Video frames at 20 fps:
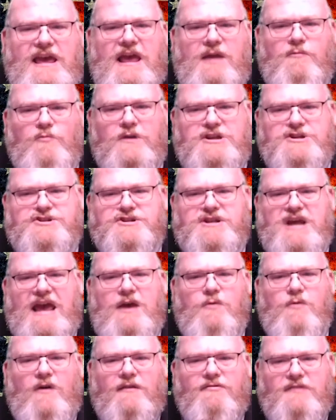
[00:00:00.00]
and we
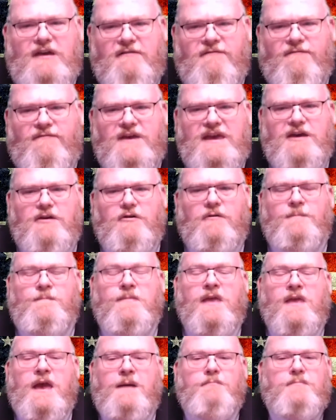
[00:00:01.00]
say what they feel,
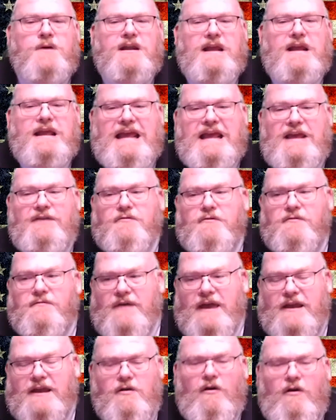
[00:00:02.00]
but either
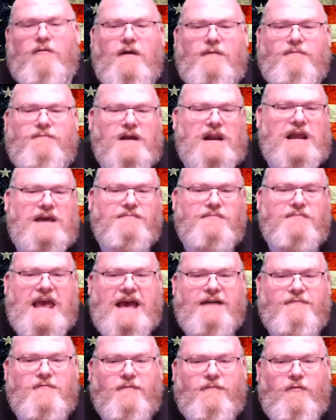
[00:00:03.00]
they don't feel like they
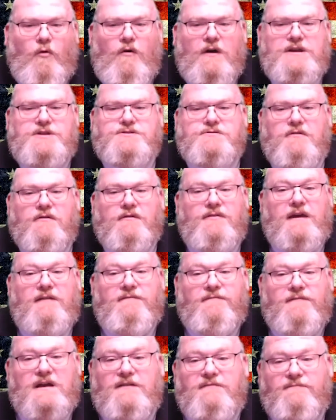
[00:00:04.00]
have a voice or they
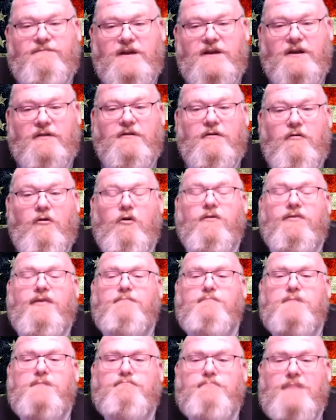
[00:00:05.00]
feel inferior or
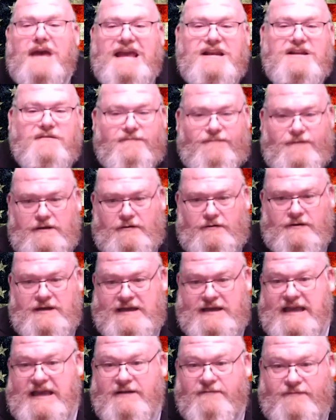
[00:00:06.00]
they've been made to feel
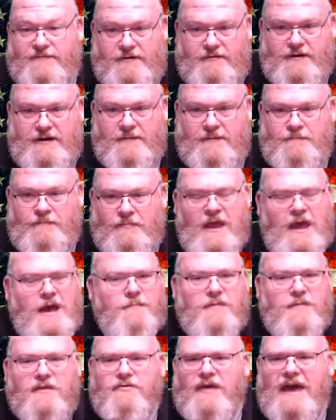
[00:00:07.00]
inferior.
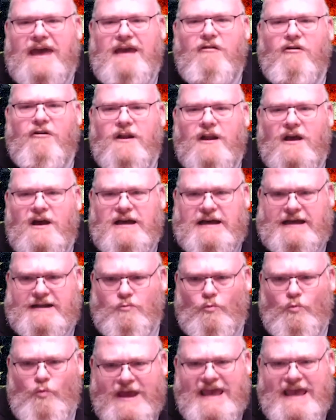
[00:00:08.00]
But they are not.
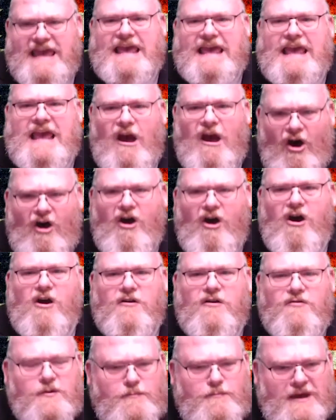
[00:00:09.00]
We
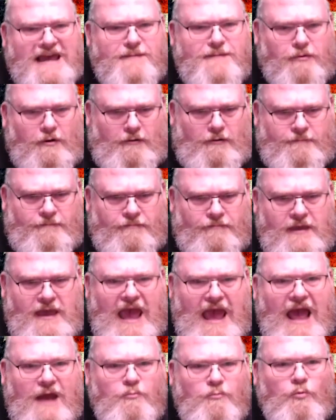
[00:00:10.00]
are the people,
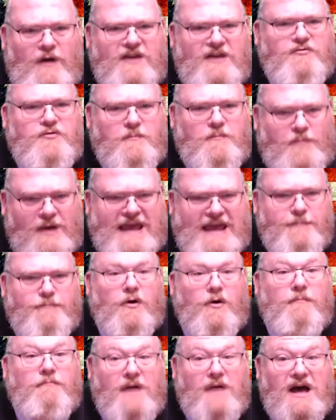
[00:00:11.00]
and we, the
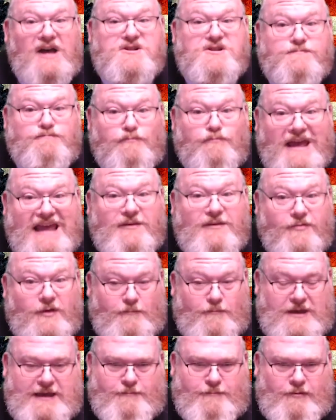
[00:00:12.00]
people, must be
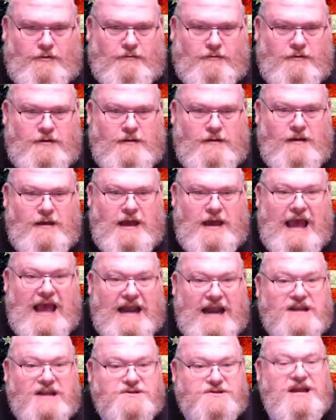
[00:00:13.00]
the people.
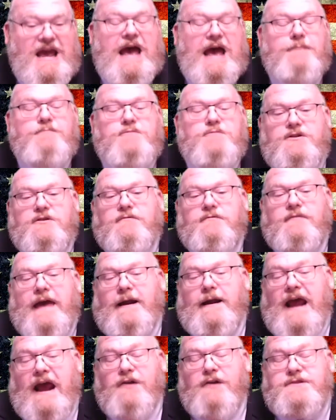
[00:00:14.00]
And it's time to do
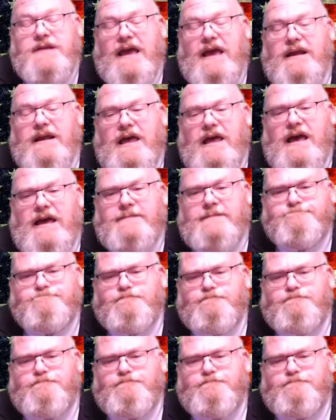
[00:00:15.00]
that. Our tagline